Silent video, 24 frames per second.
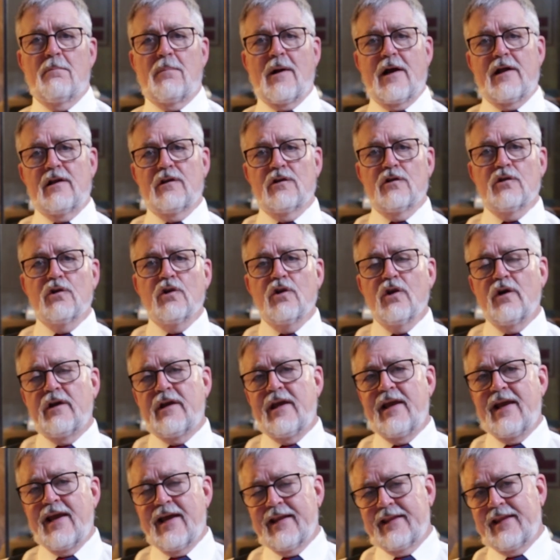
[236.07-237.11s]
by
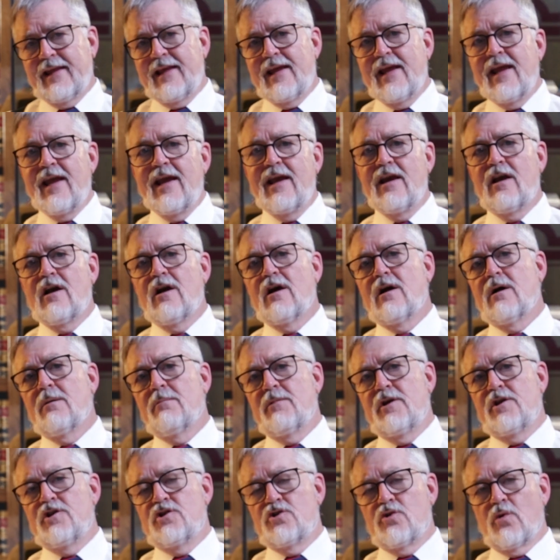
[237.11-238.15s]
looking at the
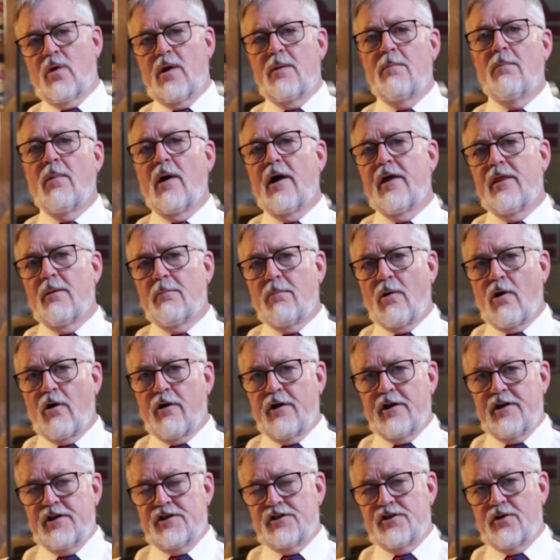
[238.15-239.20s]
income enjoyed by the
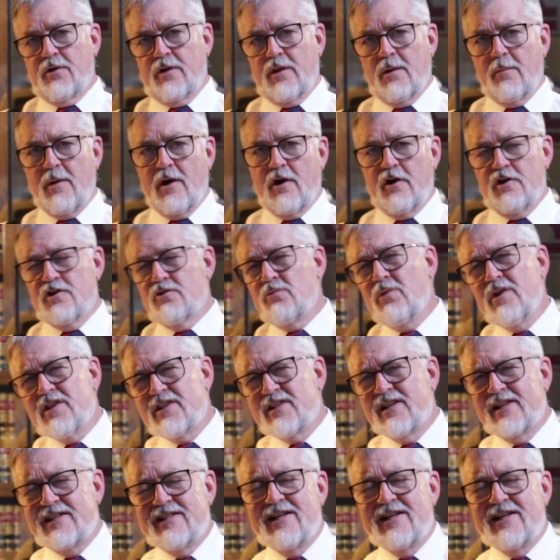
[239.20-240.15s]
parties during the marriage, with